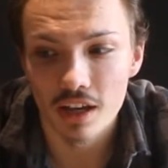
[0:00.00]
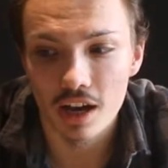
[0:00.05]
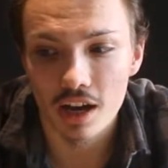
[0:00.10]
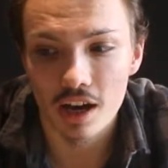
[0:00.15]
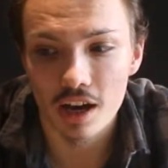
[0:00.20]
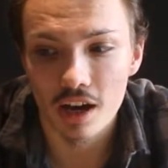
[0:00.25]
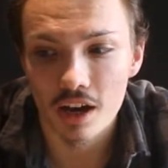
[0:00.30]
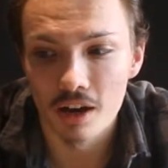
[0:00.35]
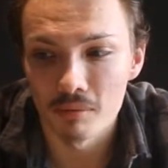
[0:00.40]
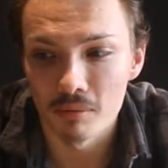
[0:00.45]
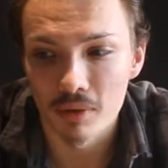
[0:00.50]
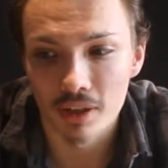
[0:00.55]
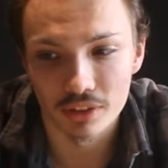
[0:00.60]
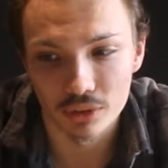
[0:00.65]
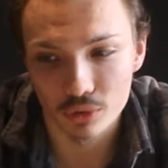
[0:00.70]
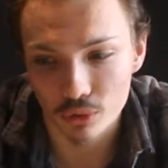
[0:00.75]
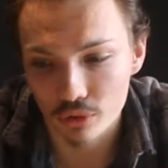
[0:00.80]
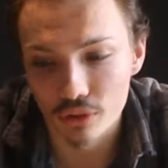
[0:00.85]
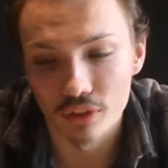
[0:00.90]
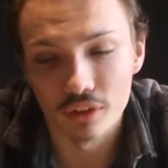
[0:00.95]
I
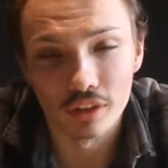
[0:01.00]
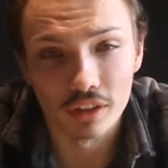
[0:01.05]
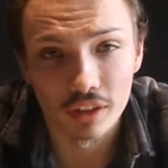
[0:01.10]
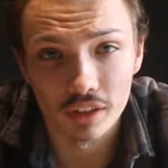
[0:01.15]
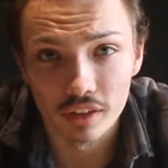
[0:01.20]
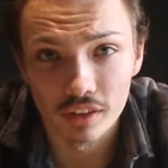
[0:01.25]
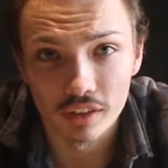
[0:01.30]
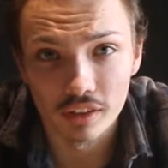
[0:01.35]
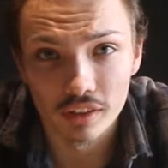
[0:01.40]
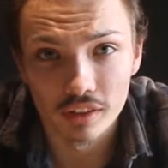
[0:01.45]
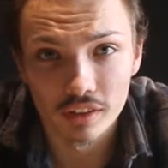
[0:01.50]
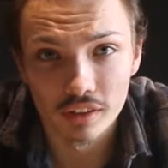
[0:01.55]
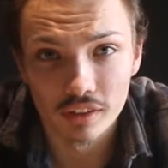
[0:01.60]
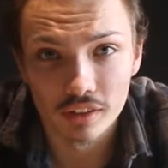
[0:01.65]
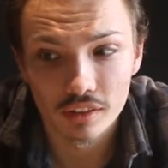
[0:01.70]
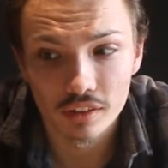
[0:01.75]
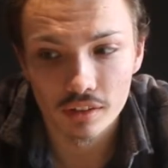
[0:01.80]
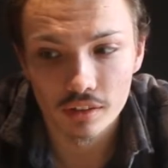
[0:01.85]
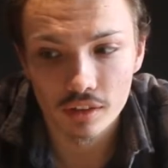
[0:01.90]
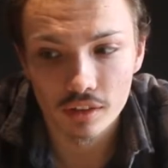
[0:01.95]
saw that the
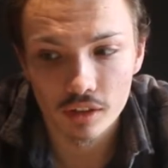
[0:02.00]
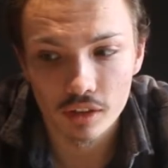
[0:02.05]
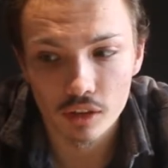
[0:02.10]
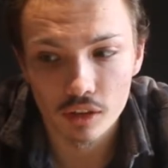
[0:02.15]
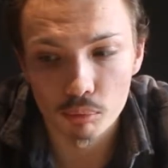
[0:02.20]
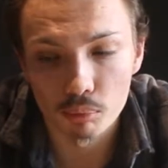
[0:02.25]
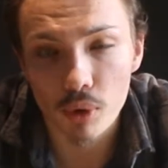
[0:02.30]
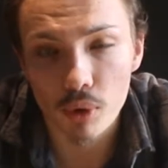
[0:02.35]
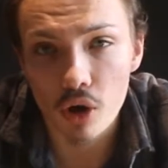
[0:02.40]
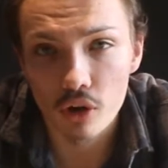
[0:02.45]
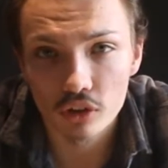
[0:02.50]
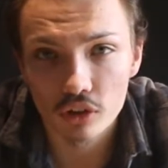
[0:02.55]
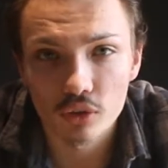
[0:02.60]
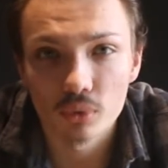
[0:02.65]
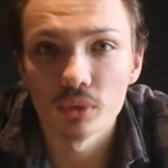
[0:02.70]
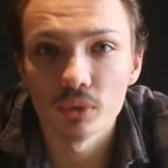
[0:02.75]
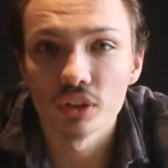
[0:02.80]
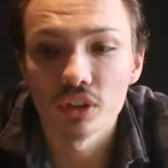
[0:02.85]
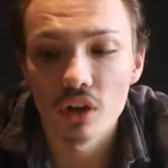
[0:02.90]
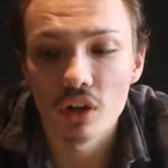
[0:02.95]
box
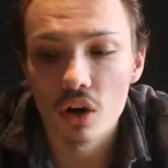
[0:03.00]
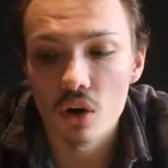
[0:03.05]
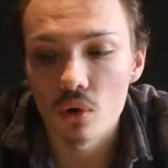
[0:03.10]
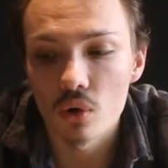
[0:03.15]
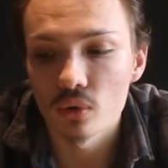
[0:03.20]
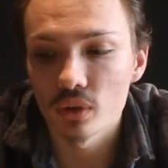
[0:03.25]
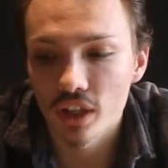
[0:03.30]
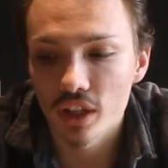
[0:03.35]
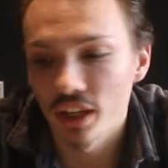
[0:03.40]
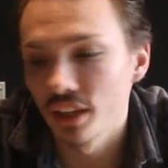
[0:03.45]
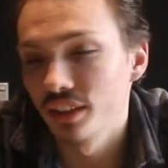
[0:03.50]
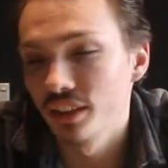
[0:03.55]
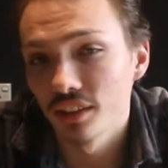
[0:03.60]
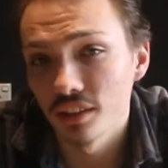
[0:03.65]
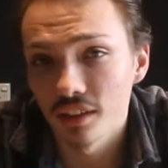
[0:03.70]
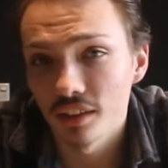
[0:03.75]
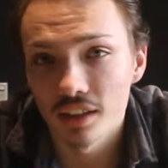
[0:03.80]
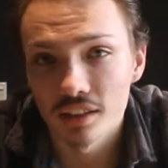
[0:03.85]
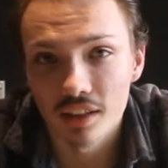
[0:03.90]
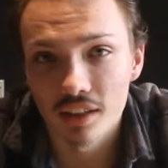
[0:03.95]
was gold
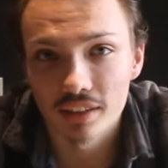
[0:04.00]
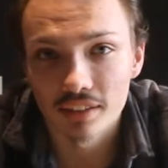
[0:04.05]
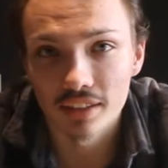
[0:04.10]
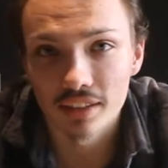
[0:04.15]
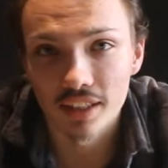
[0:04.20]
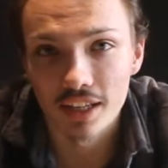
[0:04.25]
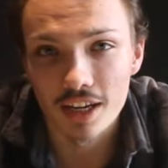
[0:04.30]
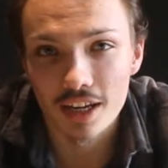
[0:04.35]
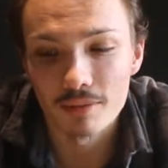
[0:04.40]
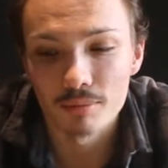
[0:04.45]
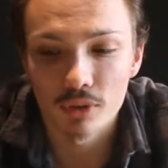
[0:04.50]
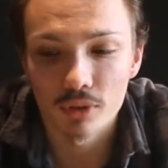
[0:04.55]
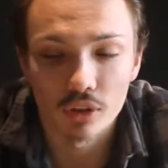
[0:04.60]
and I liked the name,